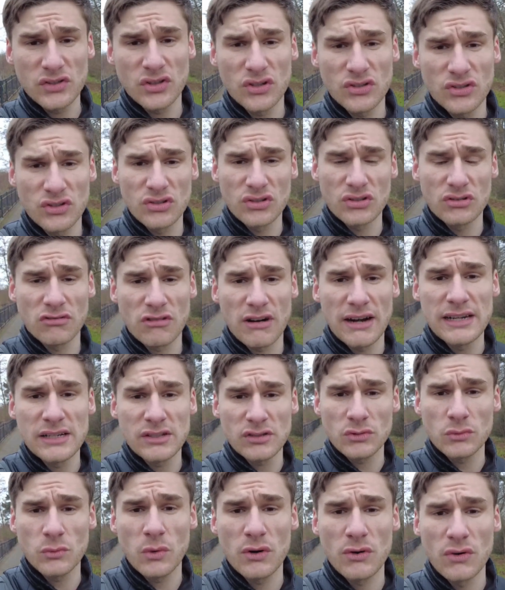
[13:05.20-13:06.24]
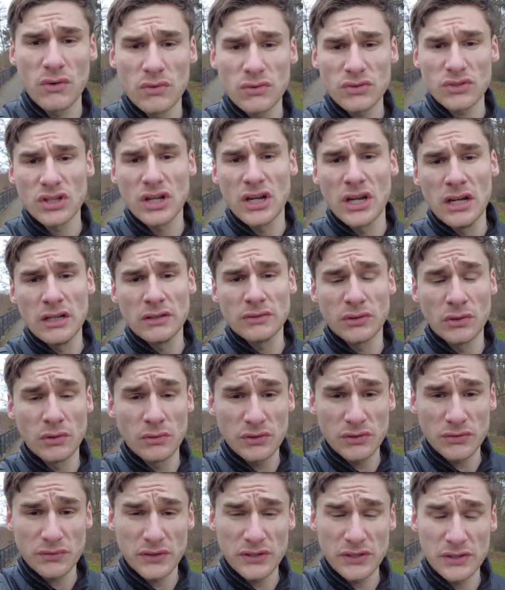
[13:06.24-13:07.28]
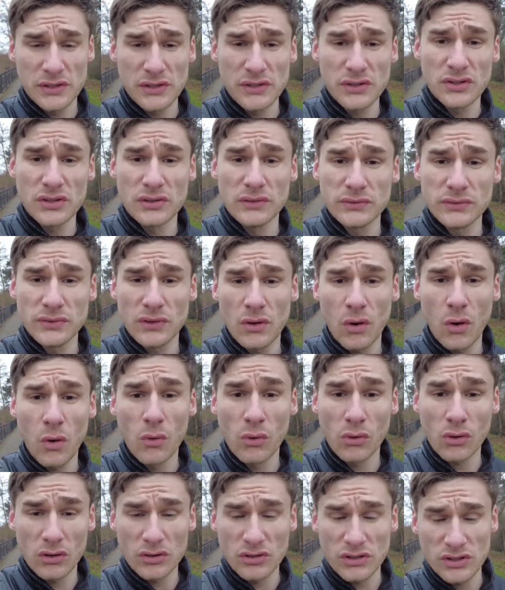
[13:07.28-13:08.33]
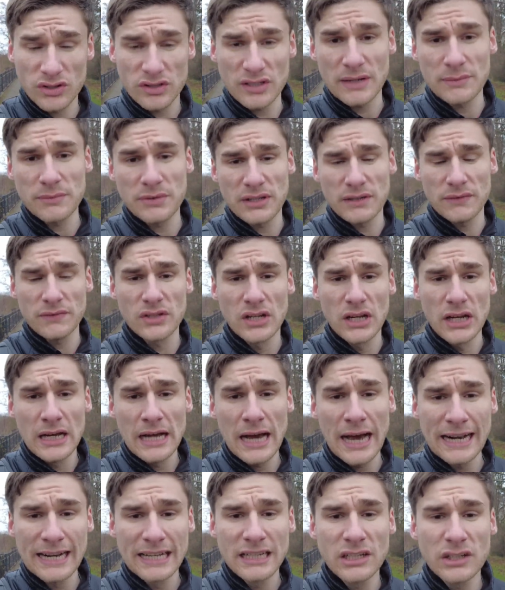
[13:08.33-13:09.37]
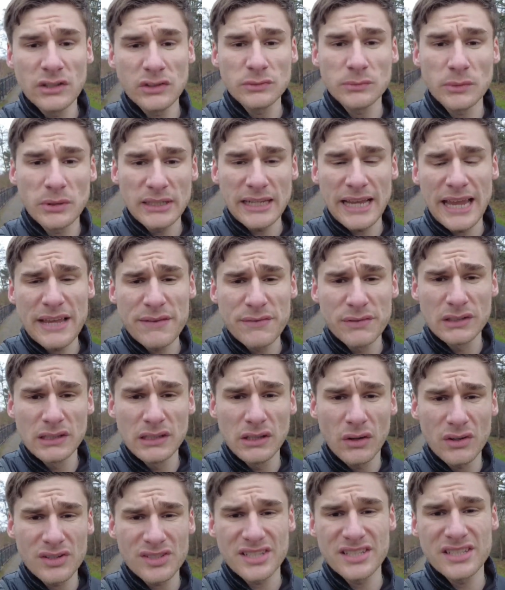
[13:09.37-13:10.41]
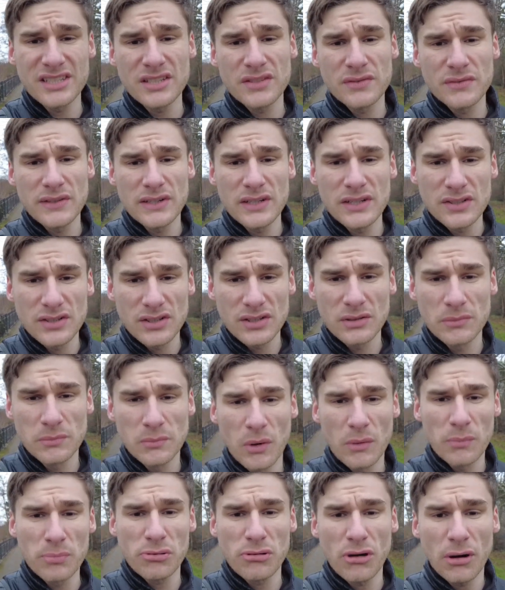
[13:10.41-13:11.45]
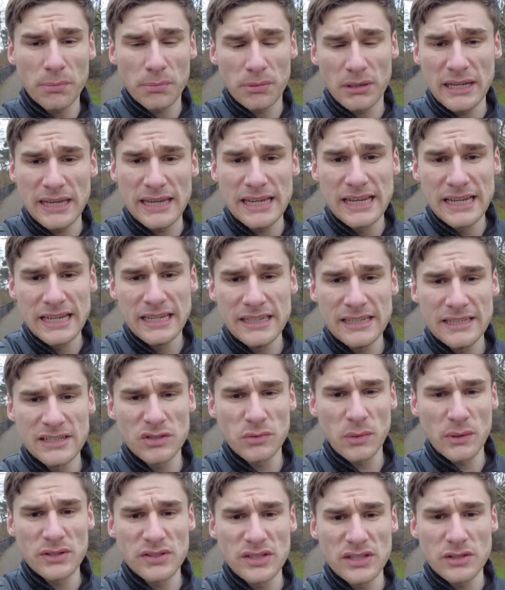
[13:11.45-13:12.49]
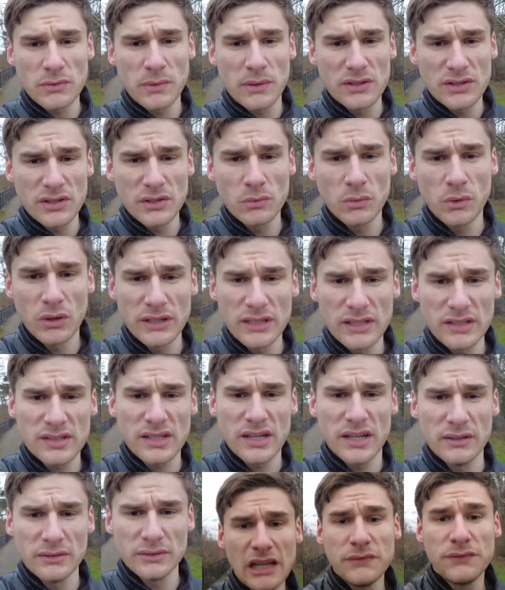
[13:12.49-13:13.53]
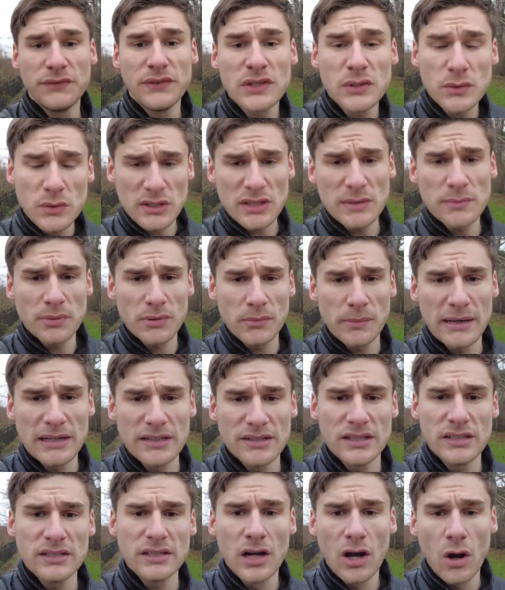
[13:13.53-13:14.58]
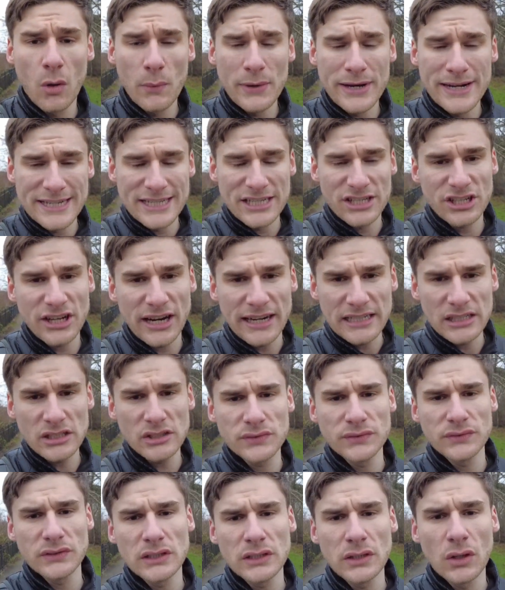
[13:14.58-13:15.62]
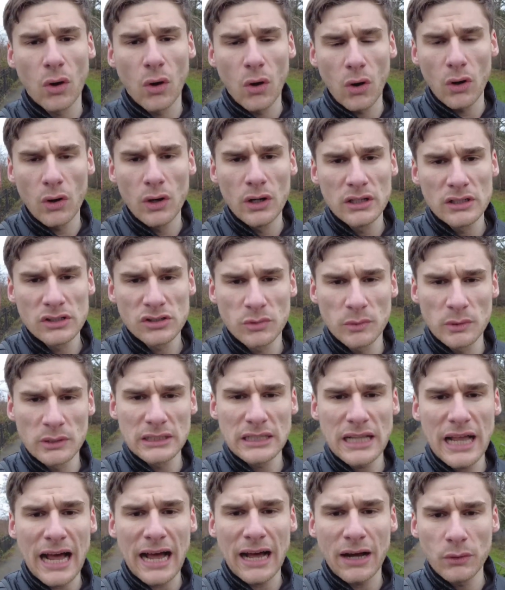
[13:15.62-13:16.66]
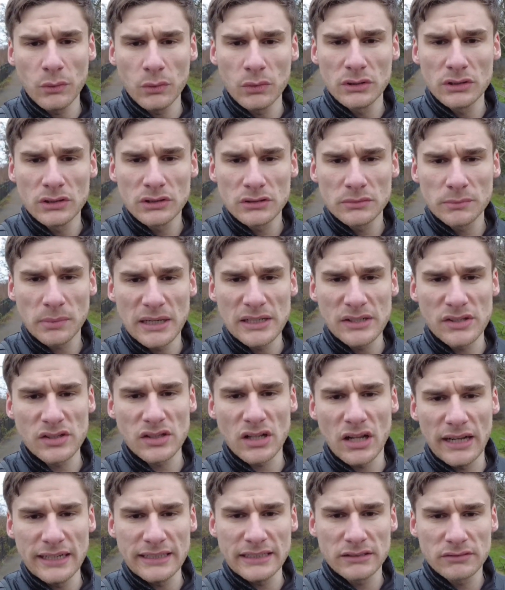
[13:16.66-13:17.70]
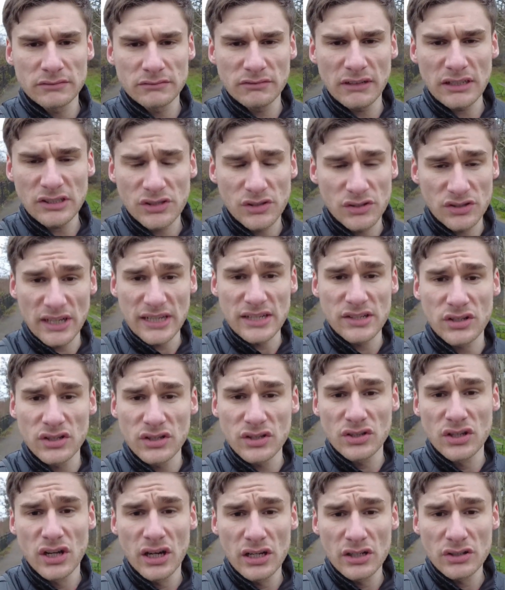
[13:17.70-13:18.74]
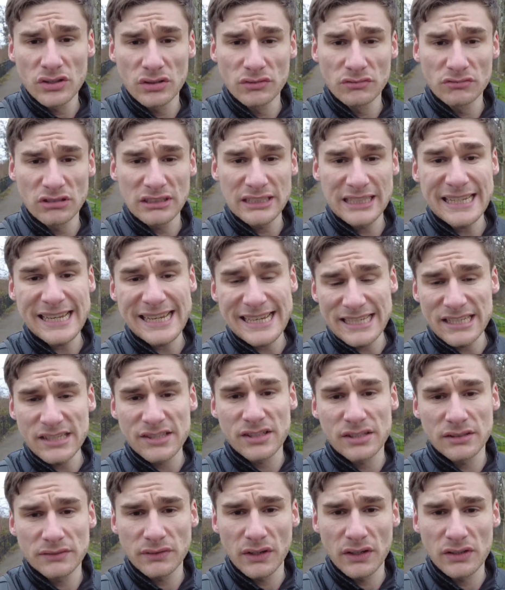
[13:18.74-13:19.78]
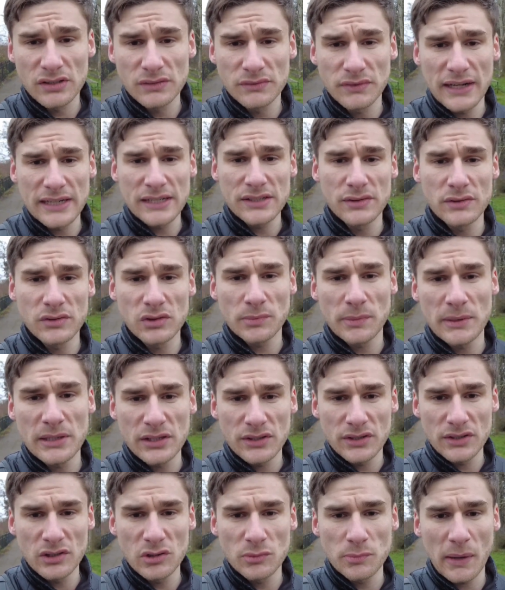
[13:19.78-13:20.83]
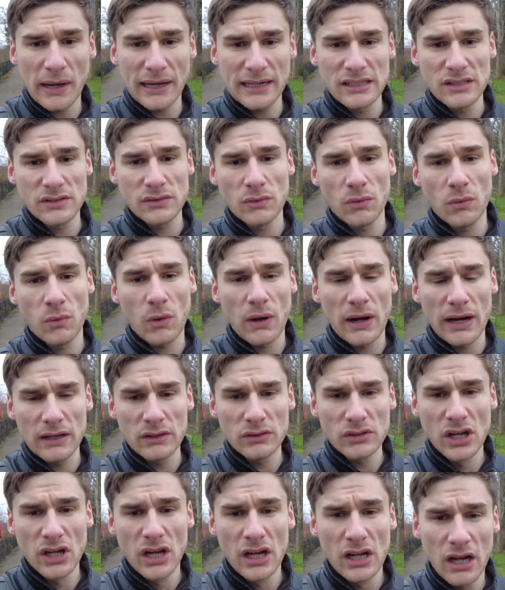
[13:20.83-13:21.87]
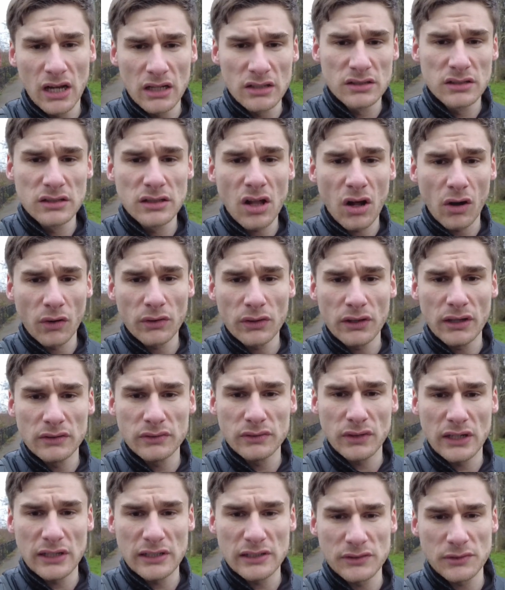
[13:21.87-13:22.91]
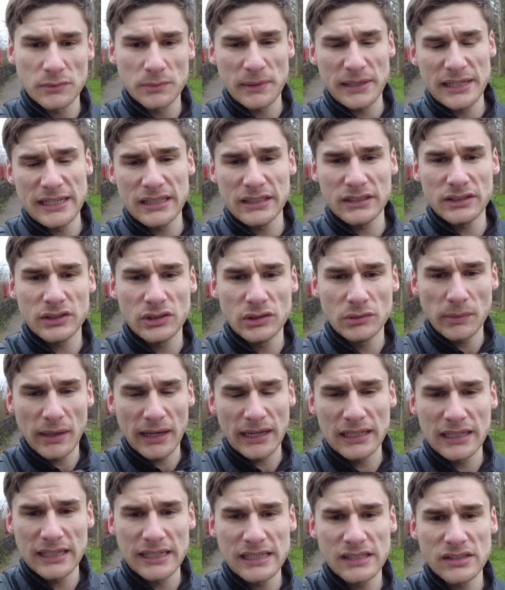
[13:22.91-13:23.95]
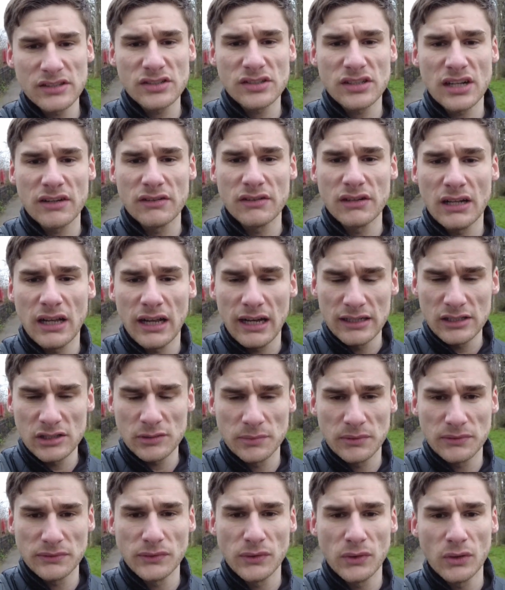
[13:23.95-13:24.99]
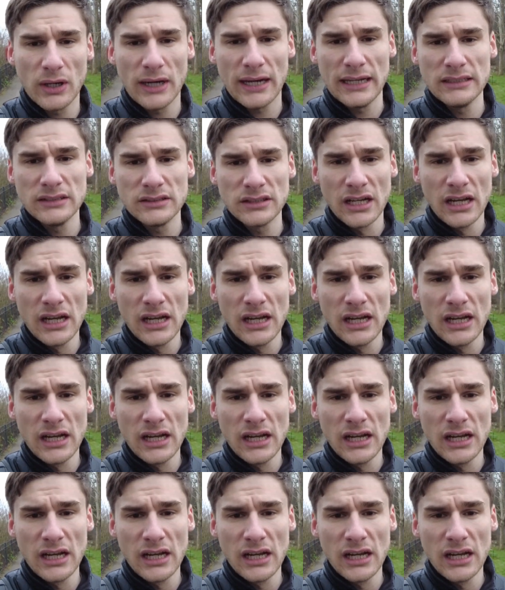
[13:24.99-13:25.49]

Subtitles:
such as grey squirrels through use of oral contraceptives. And the government even looked into this more properly in 2021 itself. If this was implemented, we could change the law to allow places like rescue centres to release those invasive species back into the wild as long as they have been humanely sterilised beforehand.